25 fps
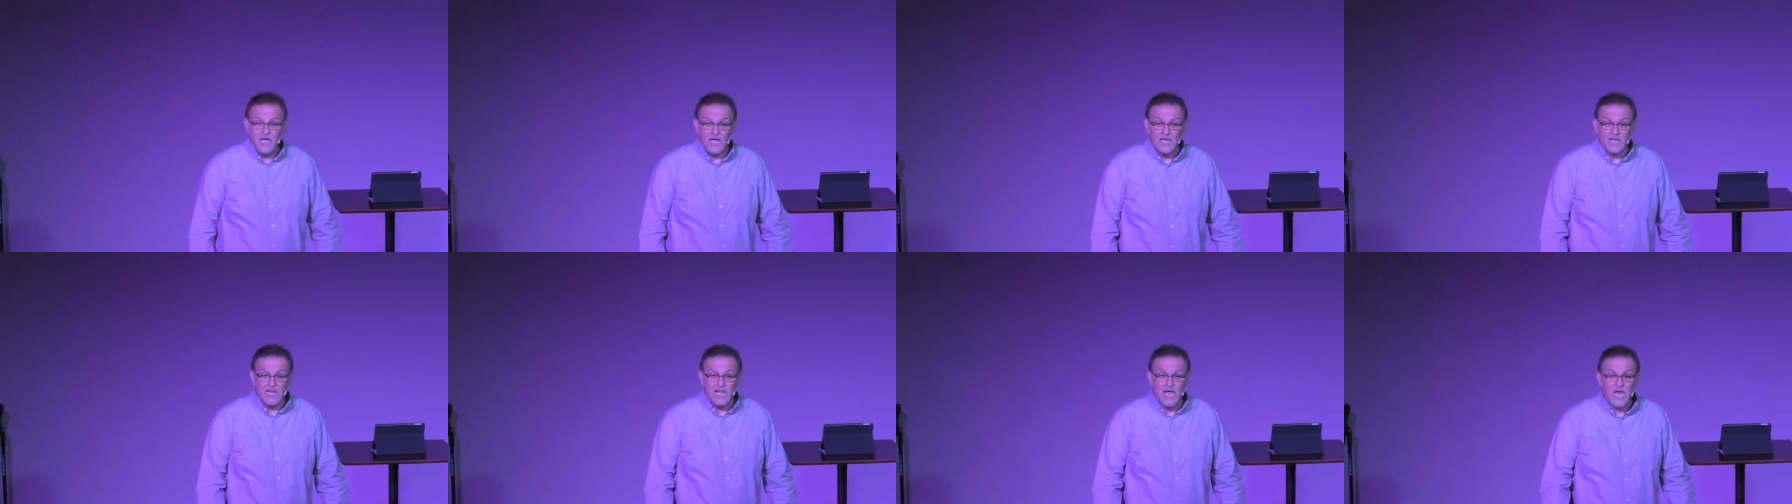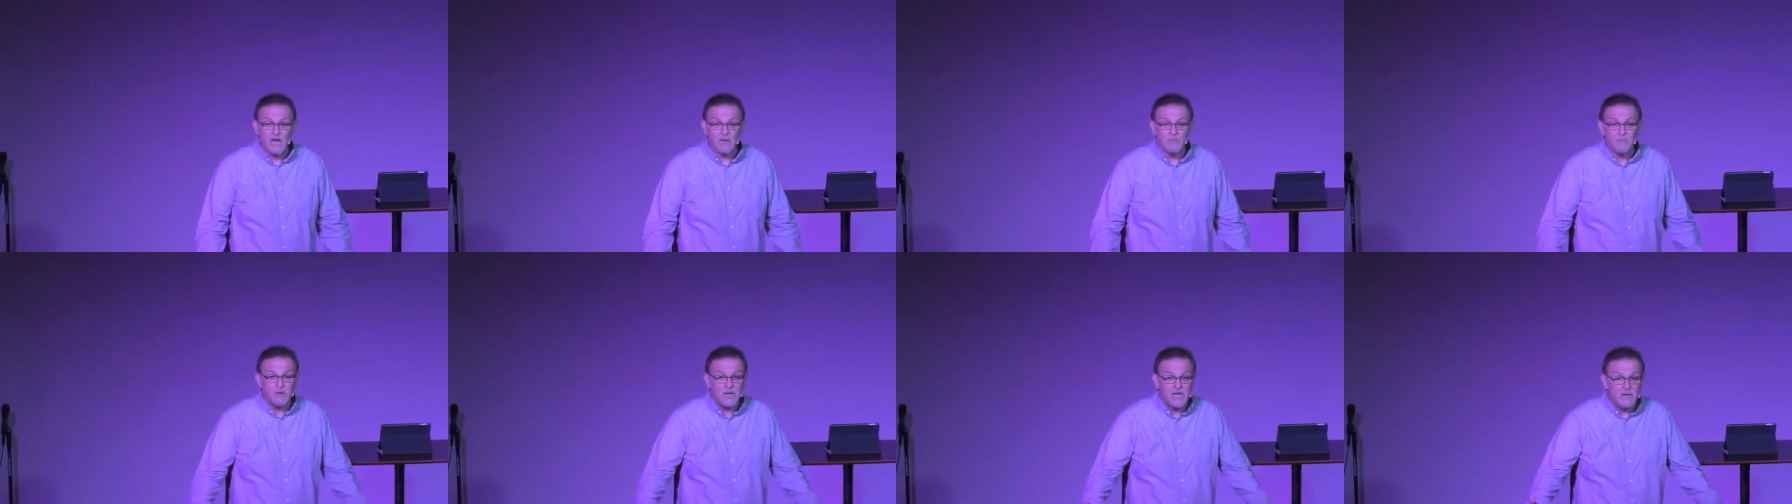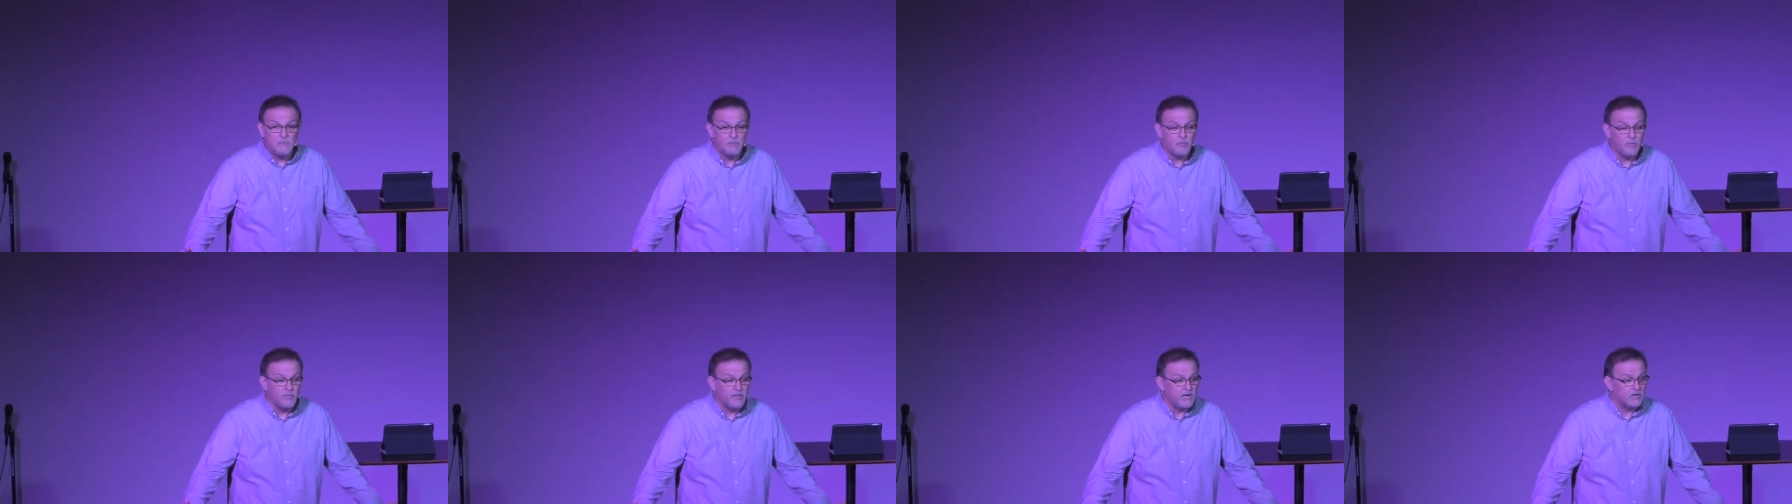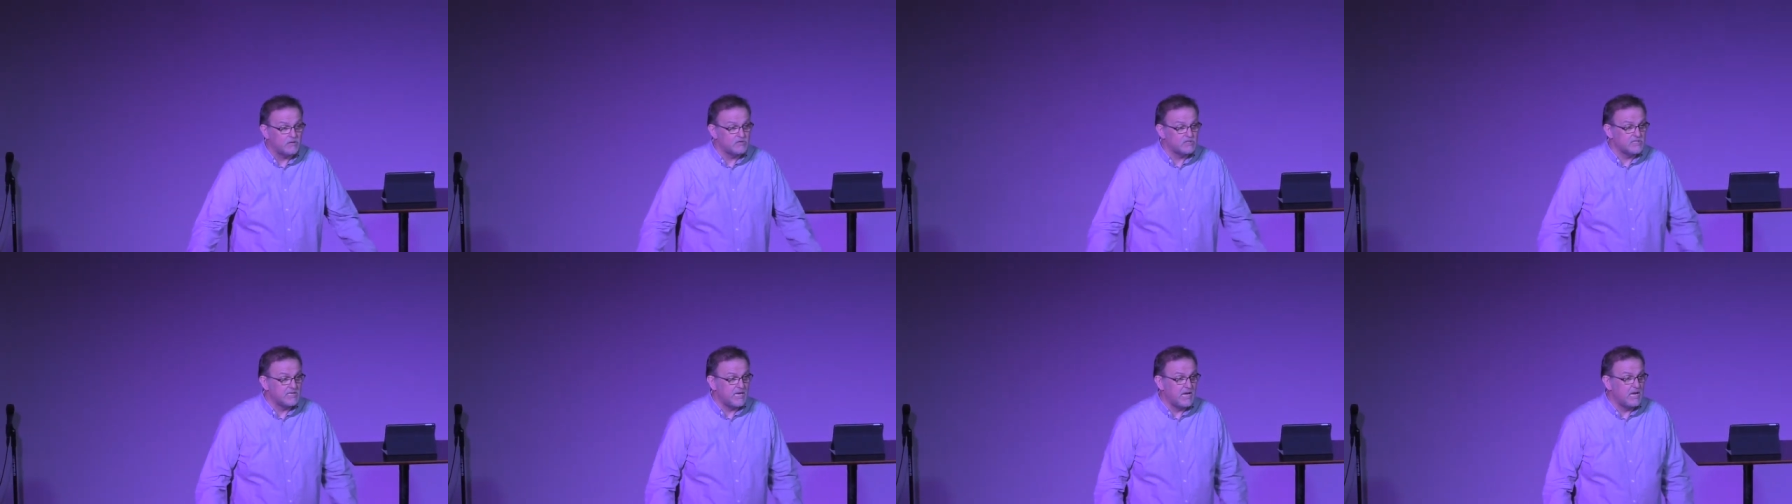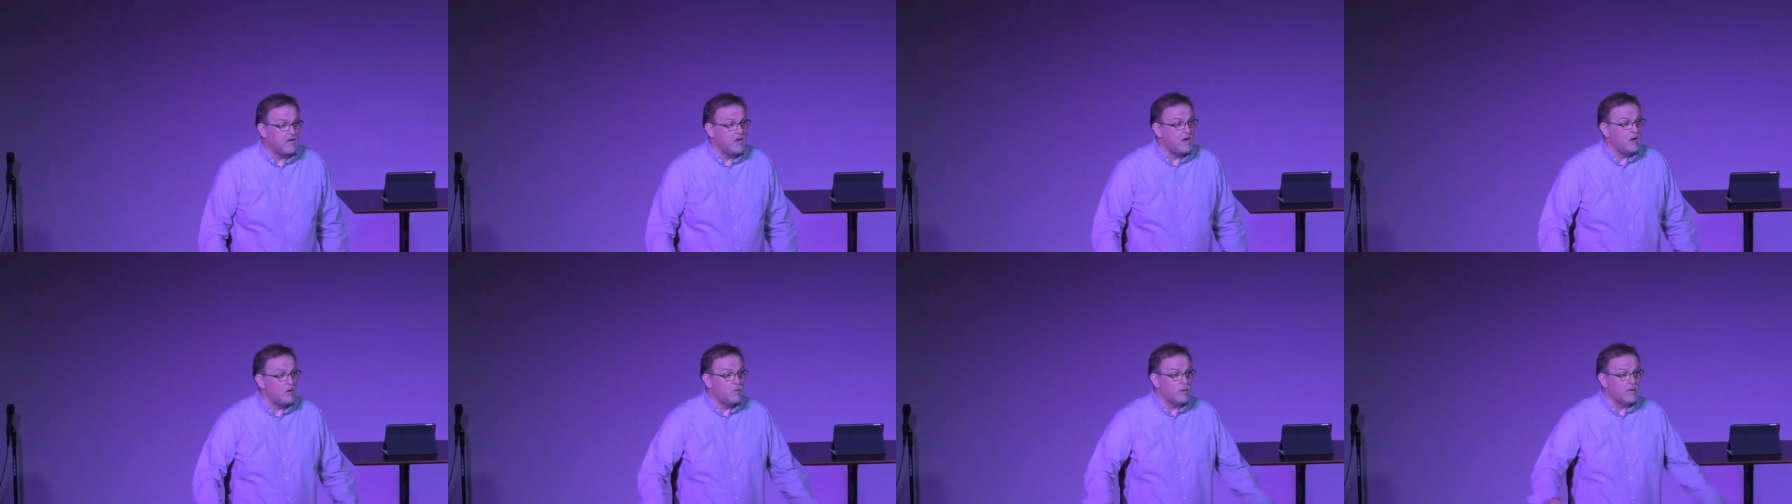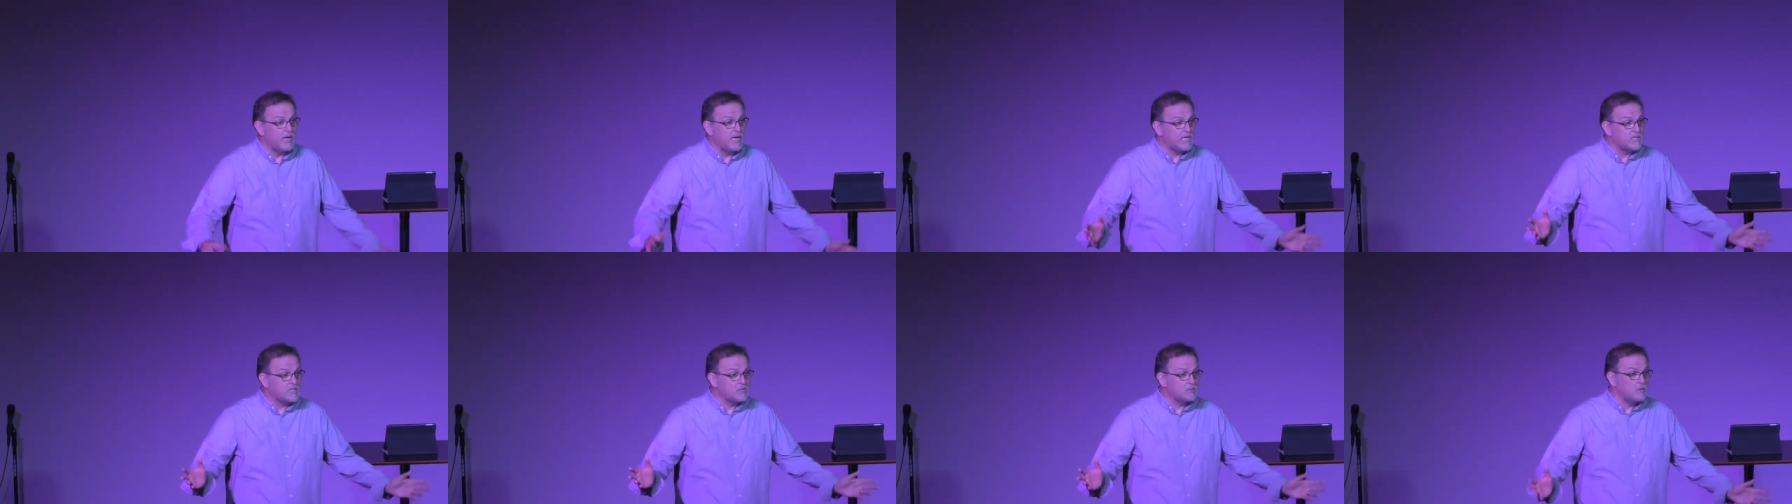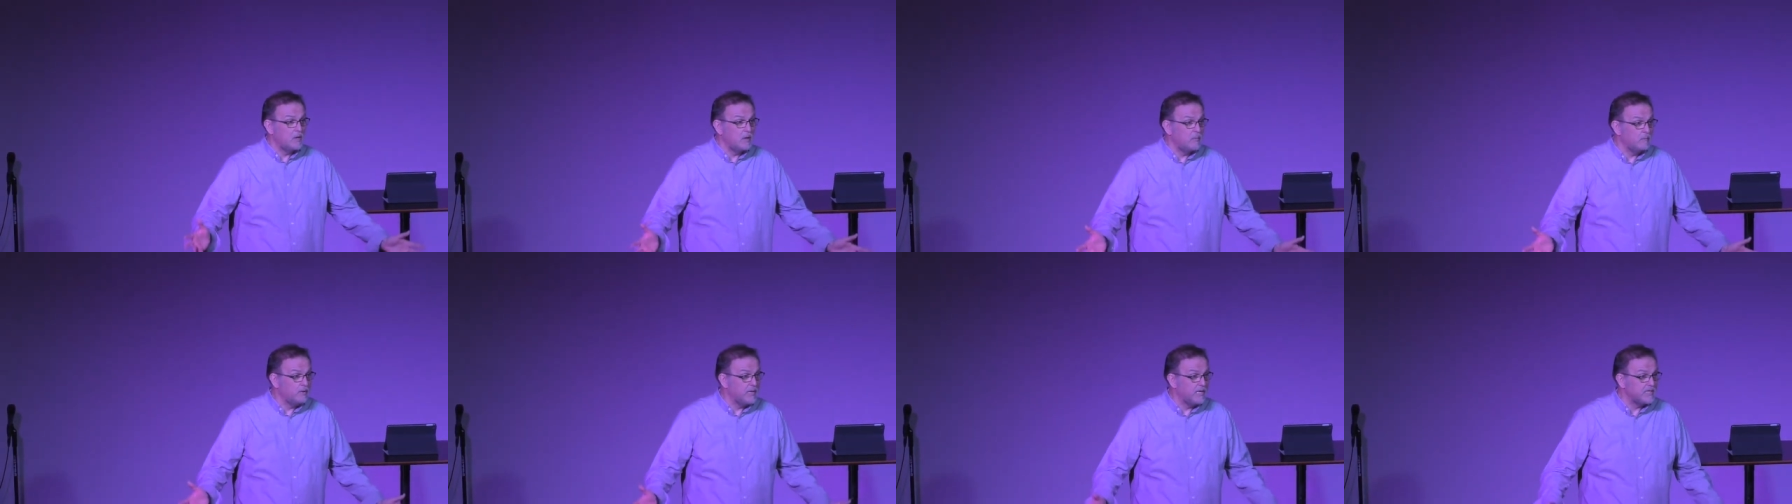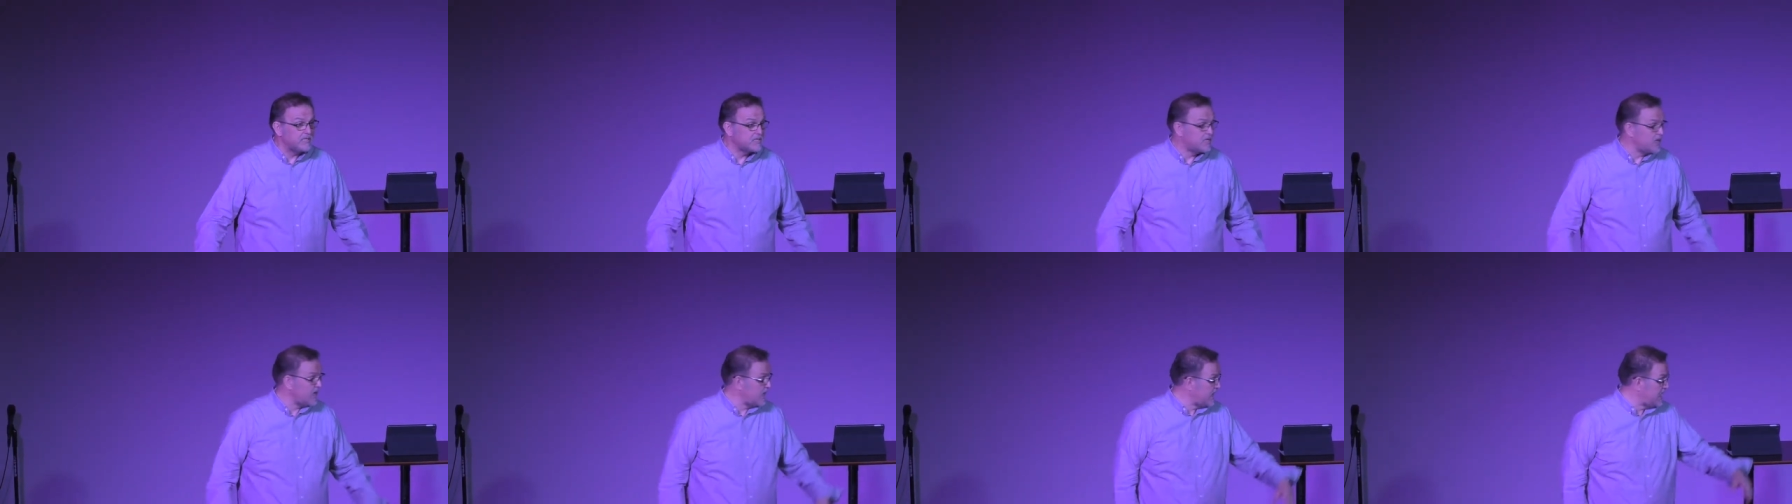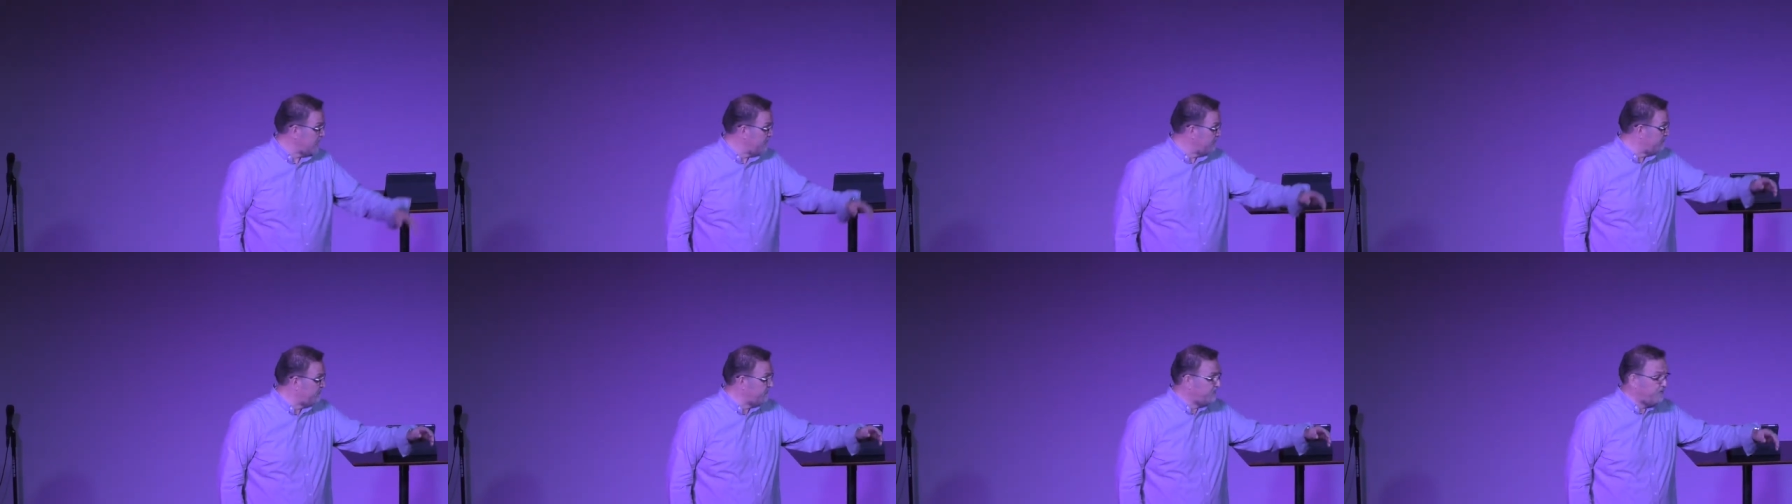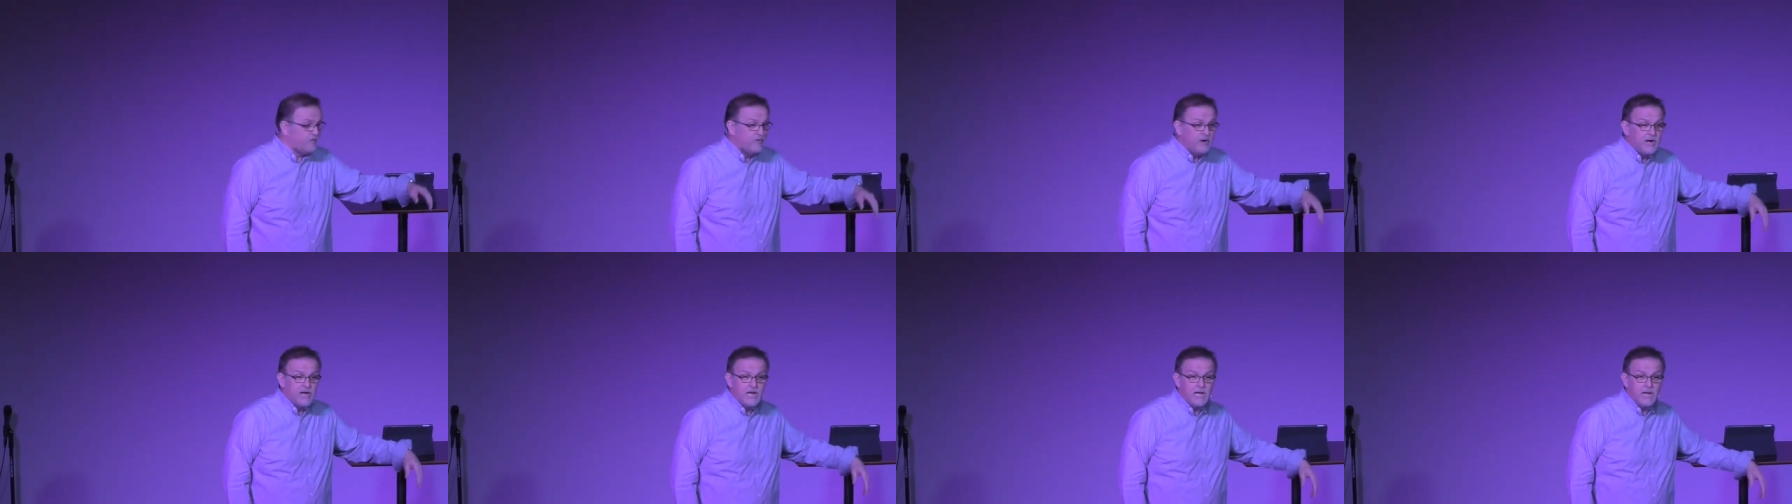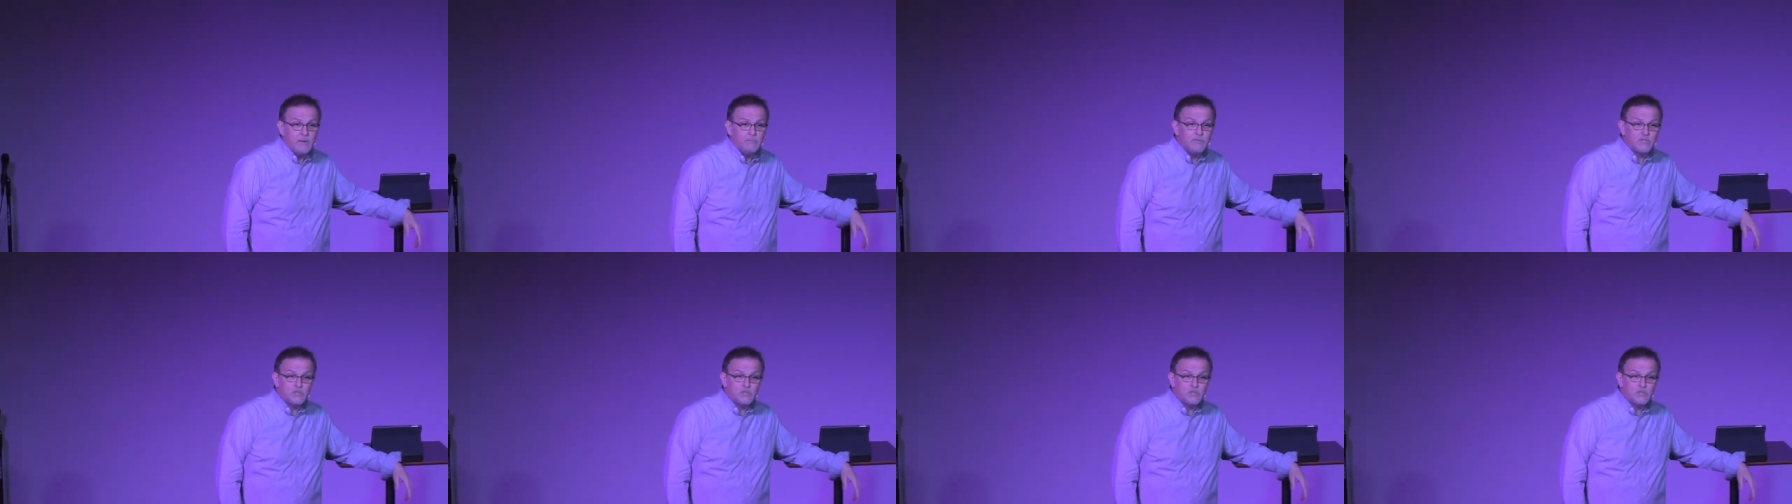A lot of people that'll say, Well, guess, bless God, I'm free.